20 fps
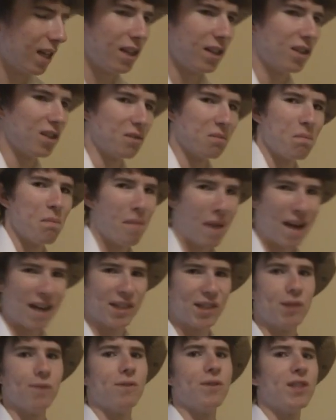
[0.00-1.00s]
is
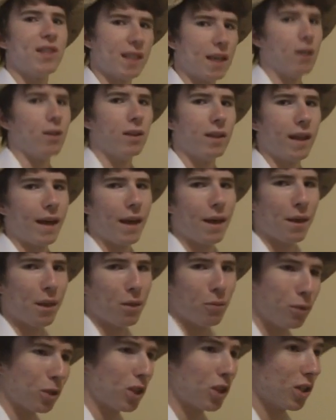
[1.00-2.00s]
massive cell
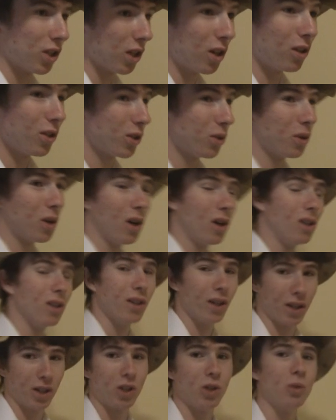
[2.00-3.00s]
death, which is also
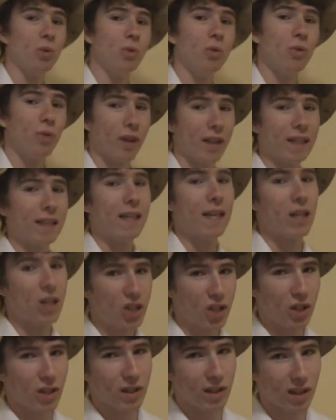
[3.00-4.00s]
called acute
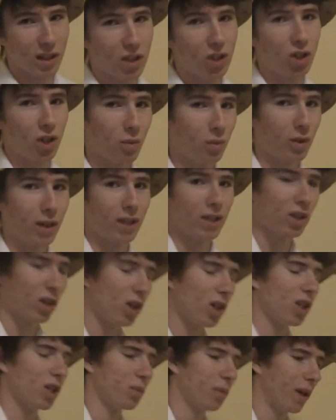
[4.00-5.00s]
radiation syndrome when it's
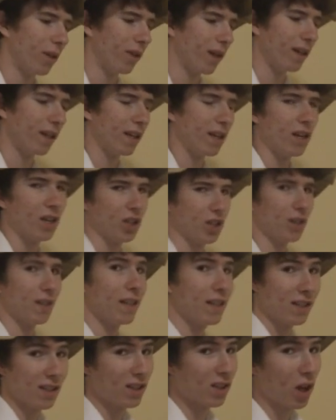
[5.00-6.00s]
caused by radiation.
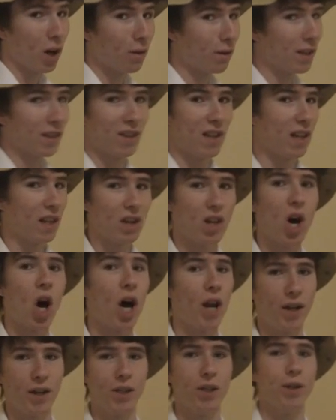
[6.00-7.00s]
This is obviously
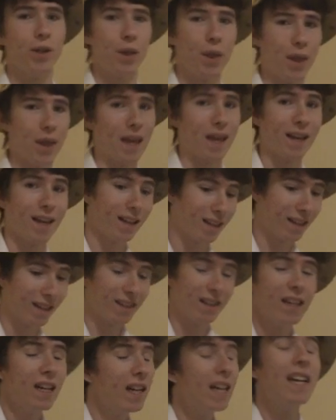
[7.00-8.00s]
not a good thing and
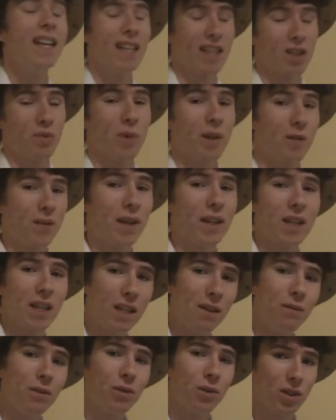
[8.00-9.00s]
can, as a matter of fact,
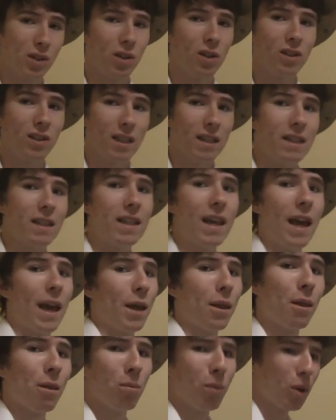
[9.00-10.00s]
even result in
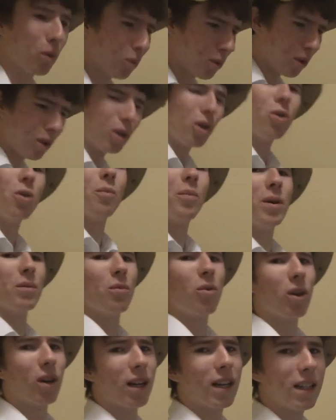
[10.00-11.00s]
death, but we'll go a
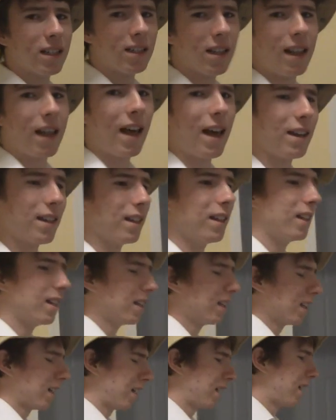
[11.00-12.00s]
bit more into that
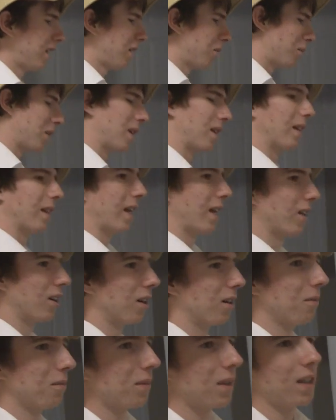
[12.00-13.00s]
uh, a bit
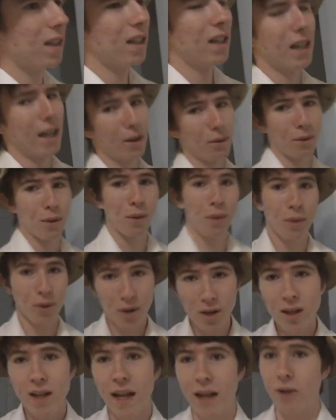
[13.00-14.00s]
later. Now, the
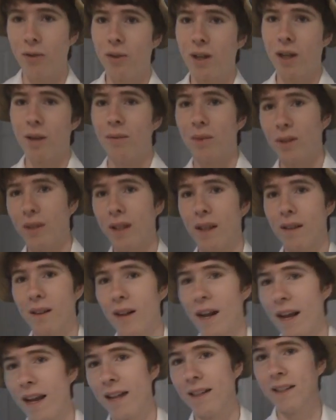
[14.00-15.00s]
third outcome, on the
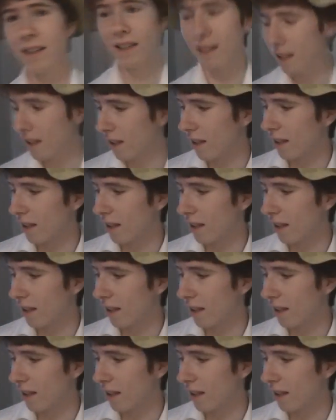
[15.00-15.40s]
other hand,